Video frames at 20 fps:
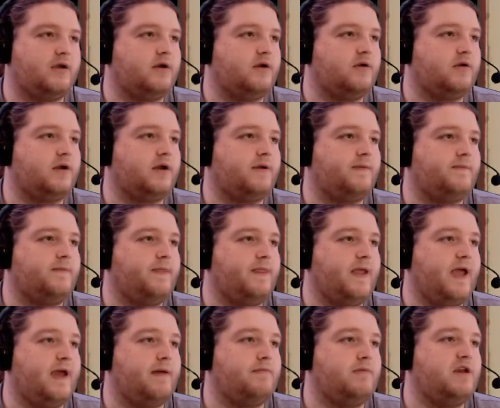Okay.
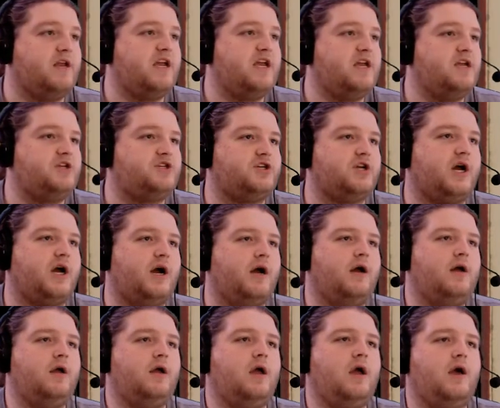Amnesia!
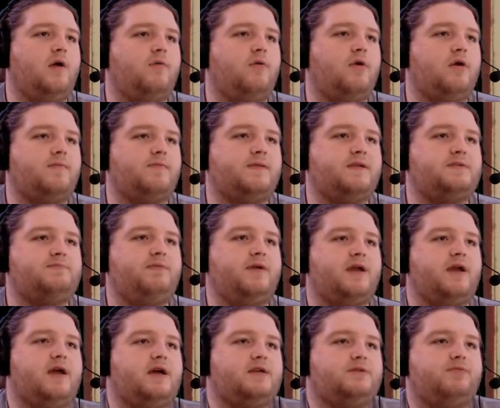I woke up in this big
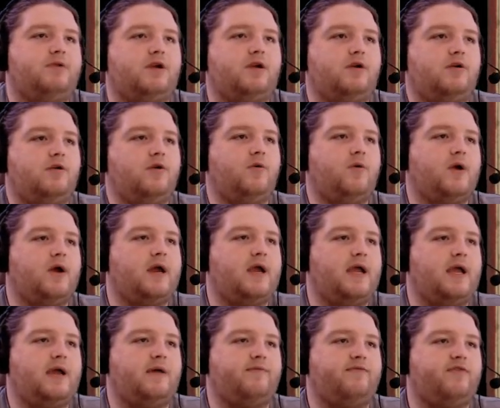house, but I don't know where I
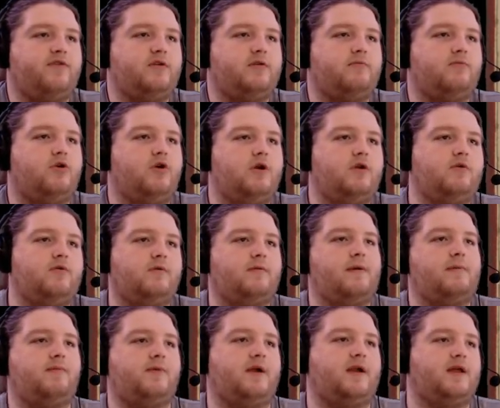am. Furthermore, I don't
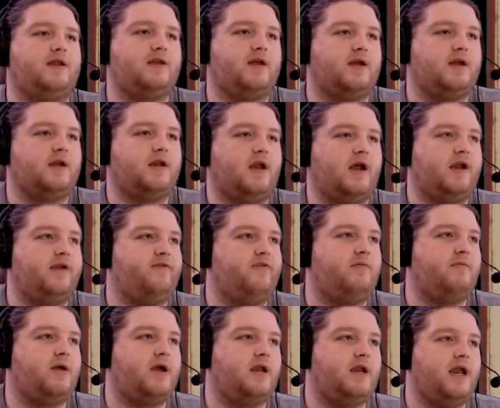remember anything. Not even
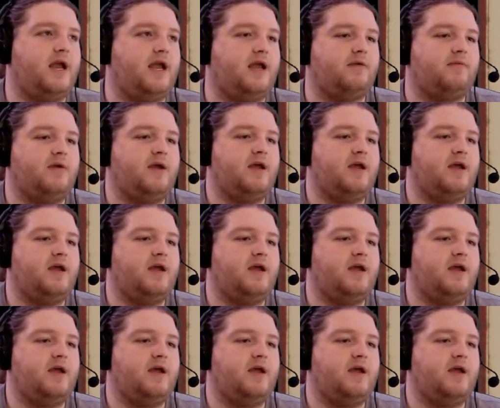my name.